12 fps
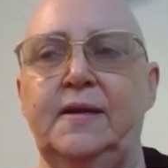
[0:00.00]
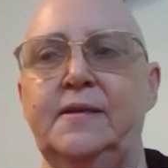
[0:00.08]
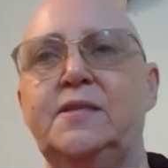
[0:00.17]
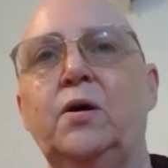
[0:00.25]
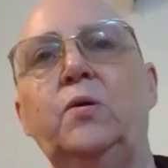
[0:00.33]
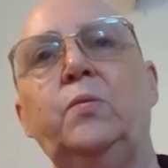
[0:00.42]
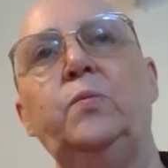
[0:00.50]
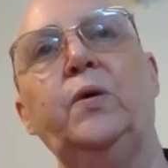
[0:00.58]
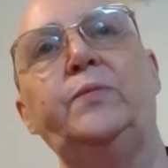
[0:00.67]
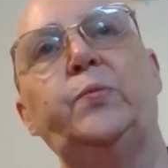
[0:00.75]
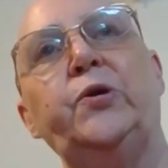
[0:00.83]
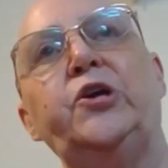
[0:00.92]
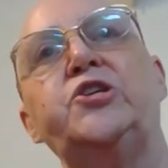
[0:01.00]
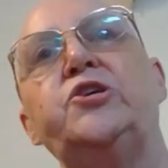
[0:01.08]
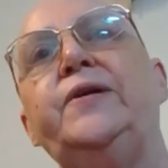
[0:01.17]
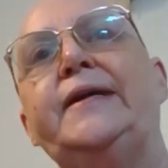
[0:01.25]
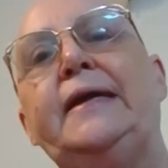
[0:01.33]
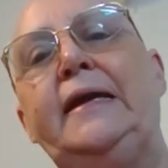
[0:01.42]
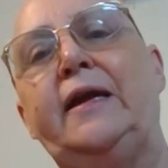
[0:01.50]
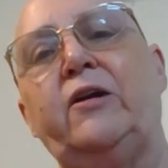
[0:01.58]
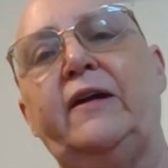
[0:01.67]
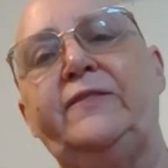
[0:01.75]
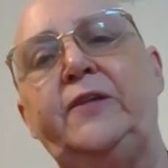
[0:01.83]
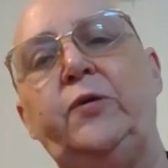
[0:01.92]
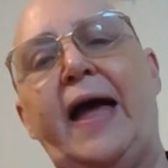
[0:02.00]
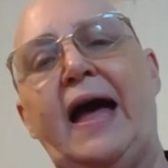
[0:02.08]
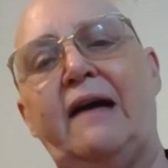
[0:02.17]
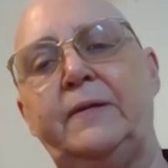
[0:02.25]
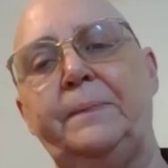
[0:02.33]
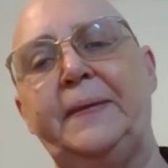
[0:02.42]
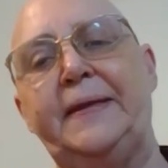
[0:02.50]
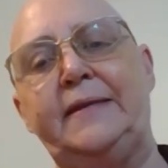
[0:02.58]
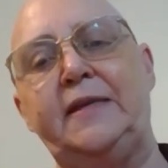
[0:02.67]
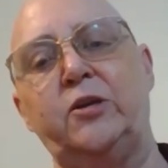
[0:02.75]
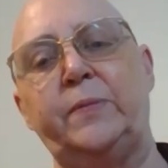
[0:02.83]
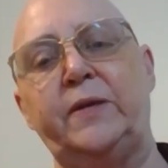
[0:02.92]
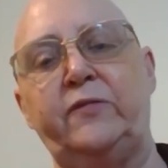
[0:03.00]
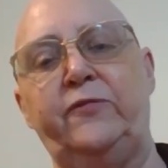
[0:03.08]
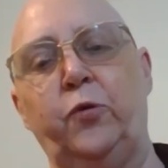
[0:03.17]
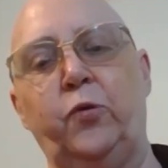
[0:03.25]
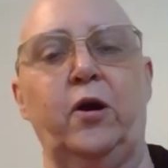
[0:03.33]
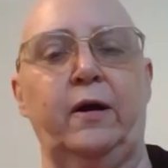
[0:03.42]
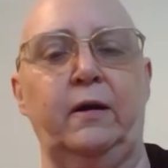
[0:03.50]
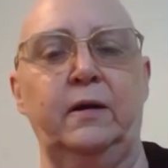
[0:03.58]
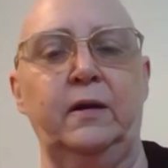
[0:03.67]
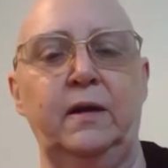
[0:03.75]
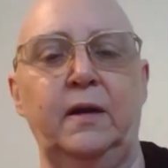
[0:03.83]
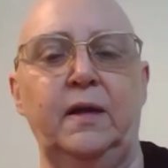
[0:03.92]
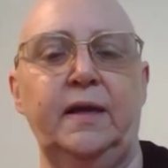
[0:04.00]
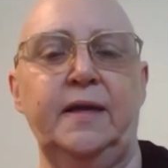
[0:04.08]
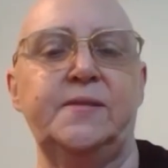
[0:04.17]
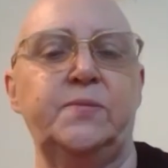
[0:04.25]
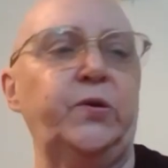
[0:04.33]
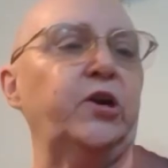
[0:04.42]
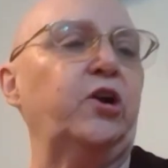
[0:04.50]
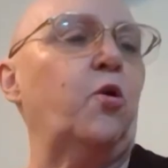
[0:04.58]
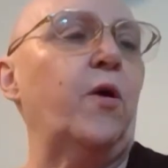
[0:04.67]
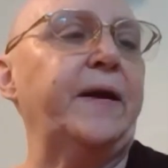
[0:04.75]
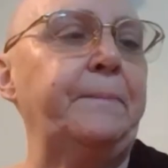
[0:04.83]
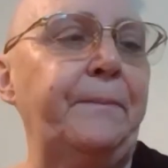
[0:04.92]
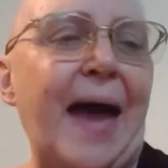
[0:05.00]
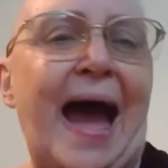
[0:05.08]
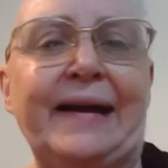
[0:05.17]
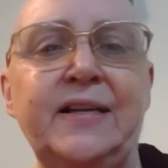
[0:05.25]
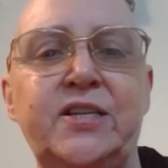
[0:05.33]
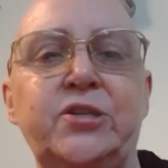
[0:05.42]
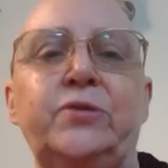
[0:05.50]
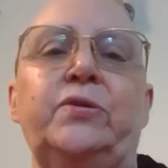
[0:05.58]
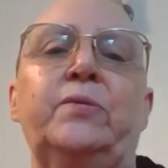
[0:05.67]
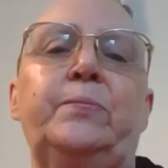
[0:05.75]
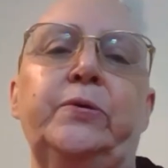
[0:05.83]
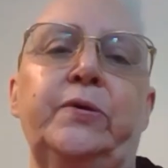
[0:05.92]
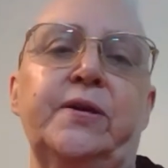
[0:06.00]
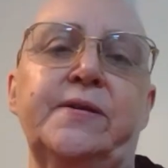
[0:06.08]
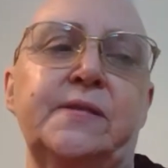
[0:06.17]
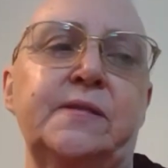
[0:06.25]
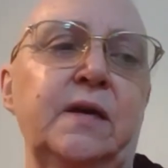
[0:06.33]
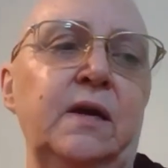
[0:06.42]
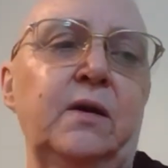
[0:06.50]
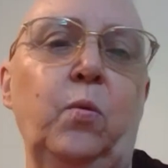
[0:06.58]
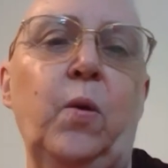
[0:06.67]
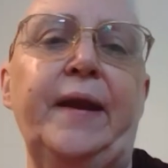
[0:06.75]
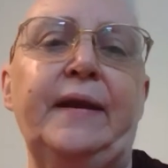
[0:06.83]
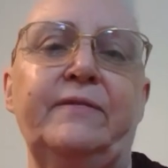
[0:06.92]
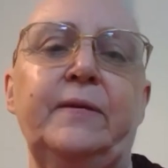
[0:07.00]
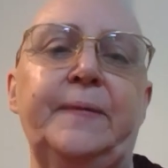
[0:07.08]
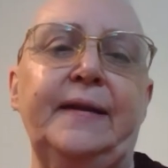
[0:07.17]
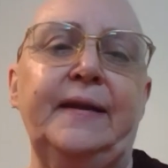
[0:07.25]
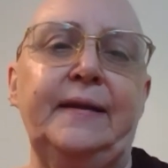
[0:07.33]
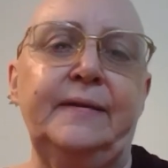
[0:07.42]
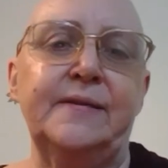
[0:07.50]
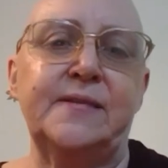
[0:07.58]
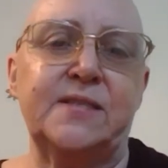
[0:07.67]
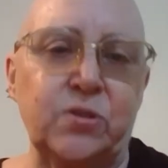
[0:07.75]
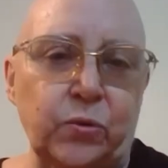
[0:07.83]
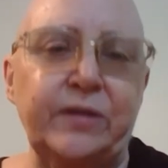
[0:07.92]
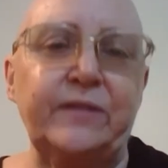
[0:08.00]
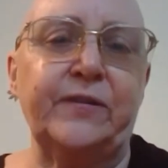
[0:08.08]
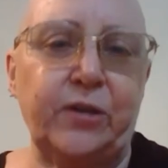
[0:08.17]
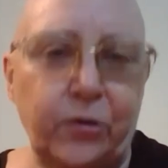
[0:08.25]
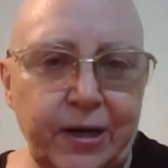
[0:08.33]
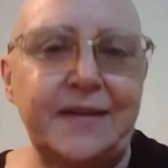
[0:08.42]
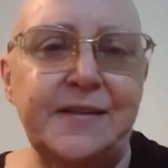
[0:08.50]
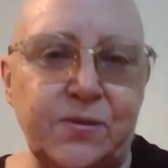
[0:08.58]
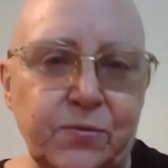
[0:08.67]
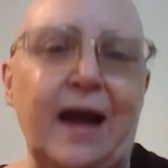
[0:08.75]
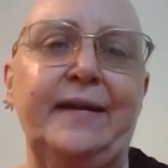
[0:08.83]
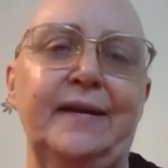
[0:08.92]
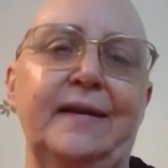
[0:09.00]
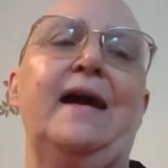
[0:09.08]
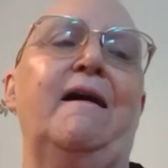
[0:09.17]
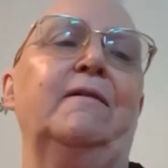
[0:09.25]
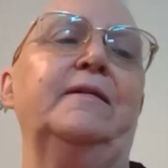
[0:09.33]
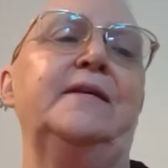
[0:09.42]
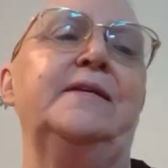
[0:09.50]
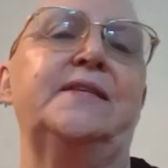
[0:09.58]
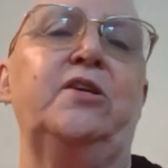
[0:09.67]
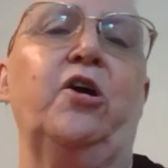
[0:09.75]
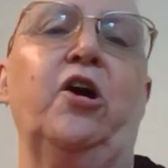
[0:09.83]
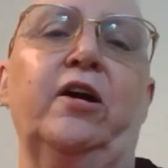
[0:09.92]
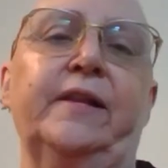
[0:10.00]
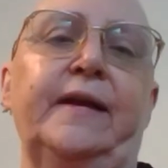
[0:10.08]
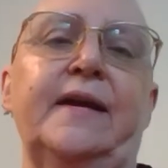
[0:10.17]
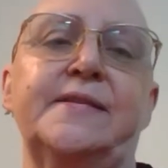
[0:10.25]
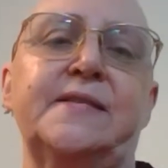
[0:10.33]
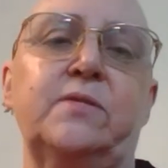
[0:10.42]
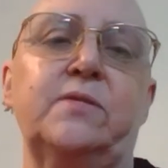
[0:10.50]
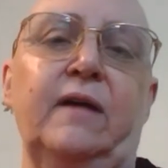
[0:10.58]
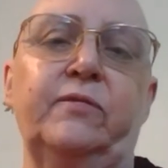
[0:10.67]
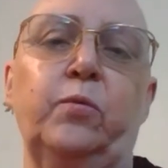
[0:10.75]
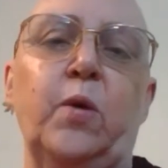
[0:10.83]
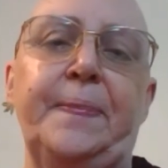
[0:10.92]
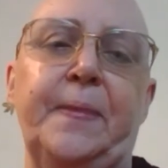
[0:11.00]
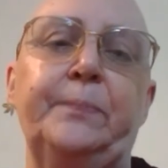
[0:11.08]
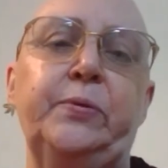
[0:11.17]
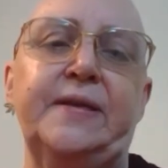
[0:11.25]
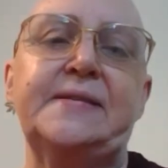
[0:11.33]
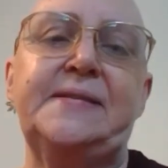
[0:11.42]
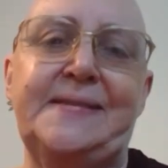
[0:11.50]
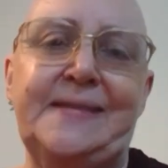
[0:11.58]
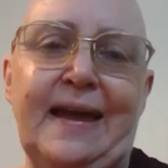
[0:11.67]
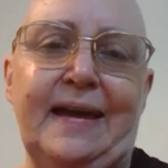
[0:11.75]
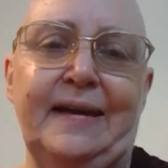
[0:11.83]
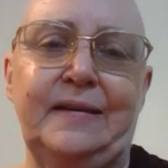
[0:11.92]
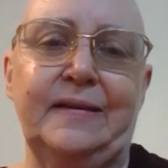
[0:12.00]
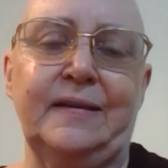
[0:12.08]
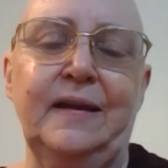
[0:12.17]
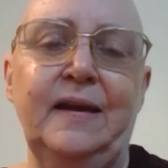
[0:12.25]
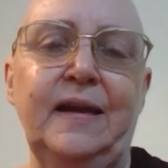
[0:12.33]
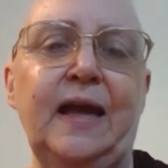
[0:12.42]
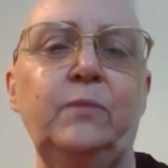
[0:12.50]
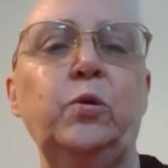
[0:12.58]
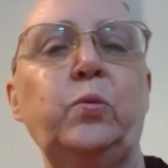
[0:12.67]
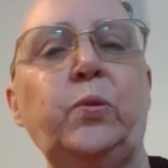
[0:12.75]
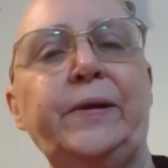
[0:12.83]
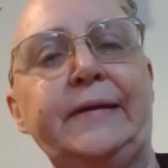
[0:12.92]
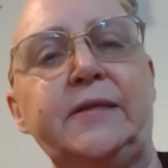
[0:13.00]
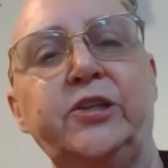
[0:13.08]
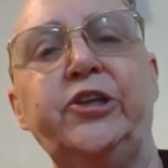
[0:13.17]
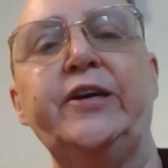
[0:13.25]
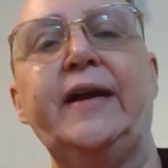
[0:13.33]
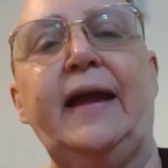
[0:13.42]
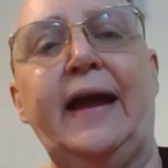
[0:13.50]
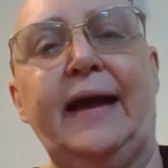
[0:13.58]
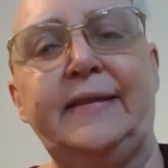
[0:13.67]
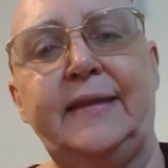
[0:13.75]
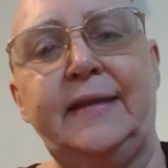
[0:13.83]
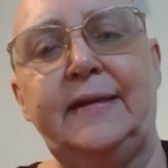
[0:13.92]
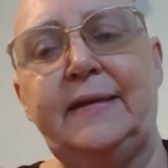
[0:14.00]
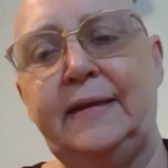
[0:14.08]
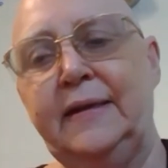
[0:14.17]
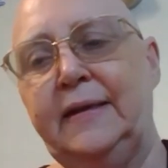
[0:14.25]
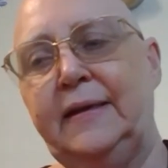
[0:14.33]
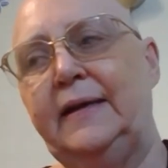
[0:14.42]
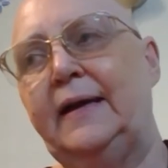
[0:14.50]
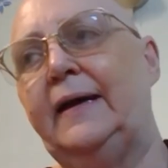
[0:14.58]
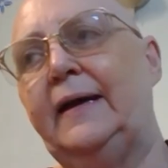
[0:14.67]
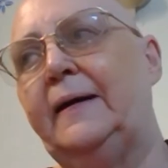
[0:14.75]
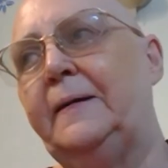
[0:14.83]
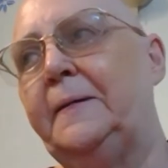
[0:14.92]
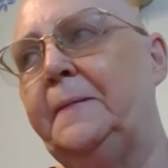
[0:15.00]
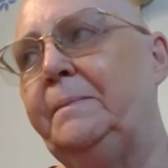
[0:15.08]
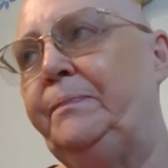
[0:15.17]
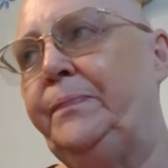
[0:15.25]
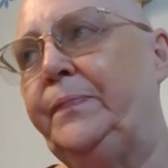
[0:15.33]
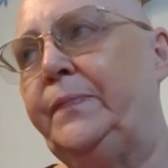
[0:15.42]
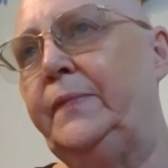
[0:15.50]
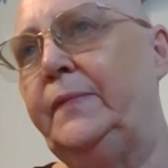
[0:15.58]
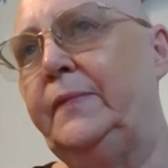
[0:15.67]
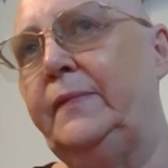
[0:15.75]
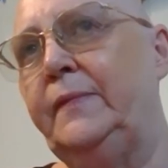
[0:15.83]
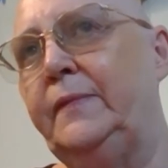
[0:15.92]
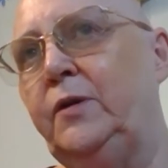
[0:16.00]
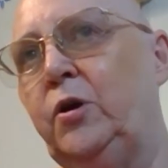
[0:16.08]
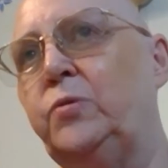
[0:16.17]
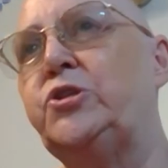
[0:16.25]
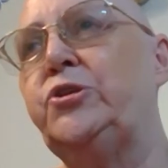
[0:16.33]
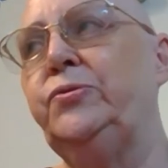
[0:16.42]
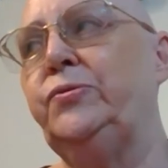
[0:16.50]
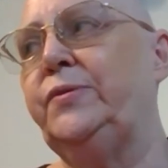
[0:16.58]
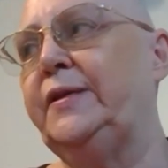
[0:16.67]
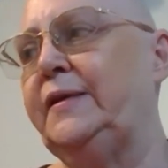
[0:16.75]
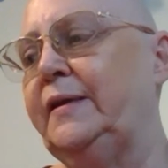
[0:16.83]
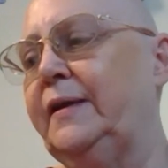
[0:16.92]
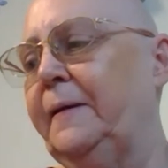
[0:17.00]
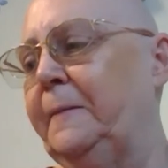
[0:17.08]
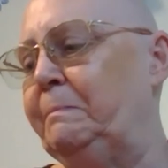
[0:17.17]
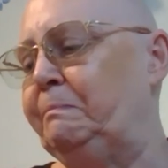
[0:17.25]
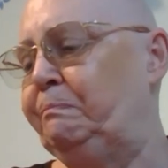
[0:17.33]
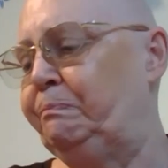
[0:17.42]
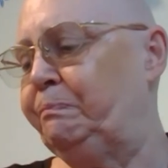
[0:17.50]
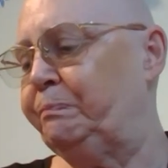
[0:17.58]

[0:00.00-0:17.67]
So what we're doing here, if you haven't been here before, is we are going back to the Buddha's, what everybody sort of agrees right now is the earliest of what the Buddha said. And we're willing to look at the, uh, go to the, um,